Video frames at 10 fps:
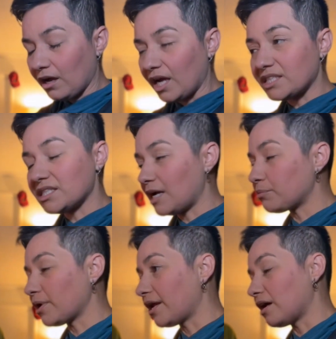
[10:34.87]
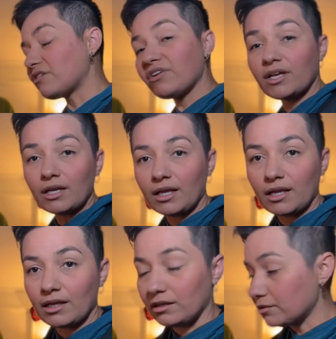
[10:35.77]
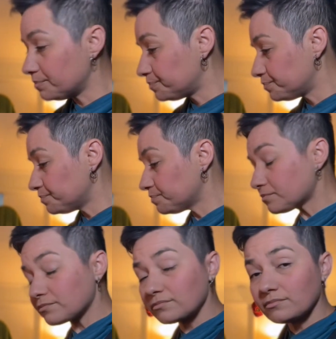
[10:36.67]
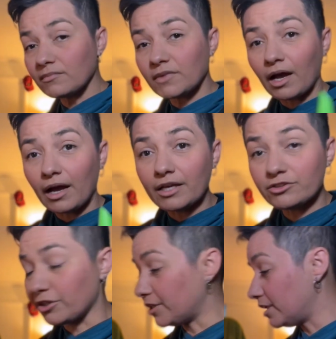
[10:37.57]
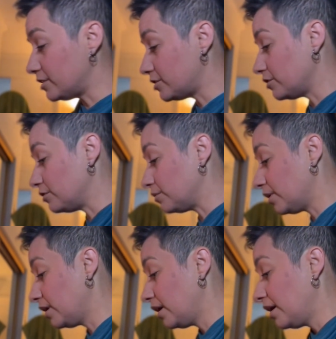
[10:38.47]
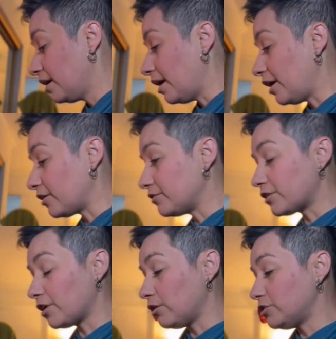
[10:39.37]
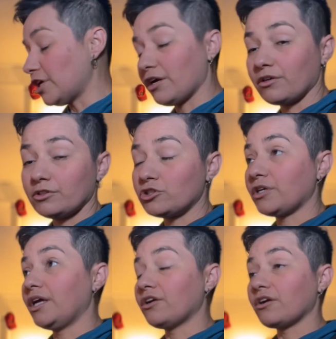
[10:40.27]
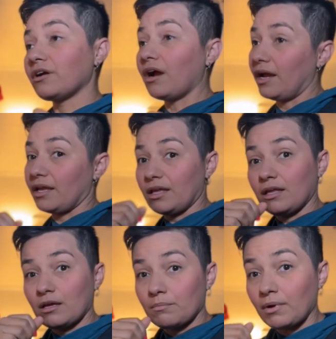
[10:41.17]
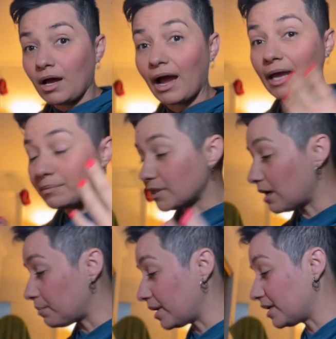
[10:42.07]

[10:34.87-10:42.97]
I snap right out of it and I turn into Aaron the coach, Aaron the trainer. I am hyped up.